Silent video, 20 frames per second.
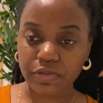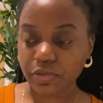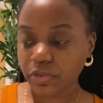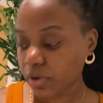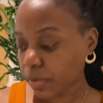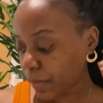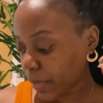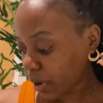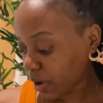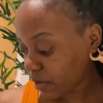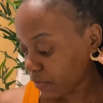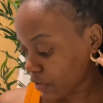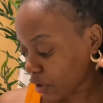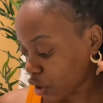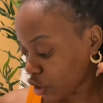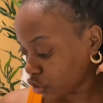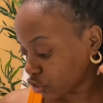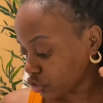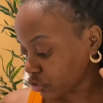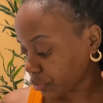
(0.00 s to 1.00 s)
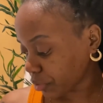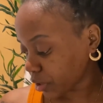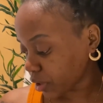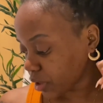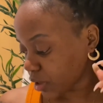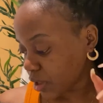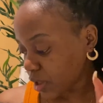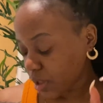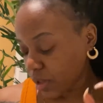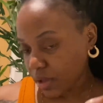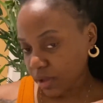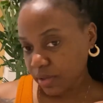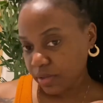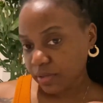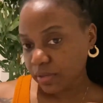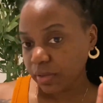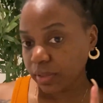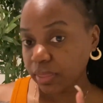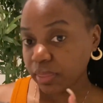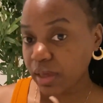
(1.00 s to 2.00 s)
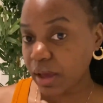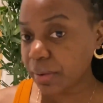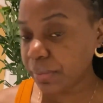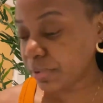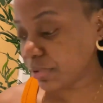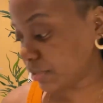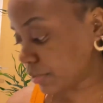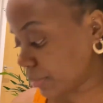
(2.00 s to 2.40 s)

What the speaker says: a pack of 100. So that wasn't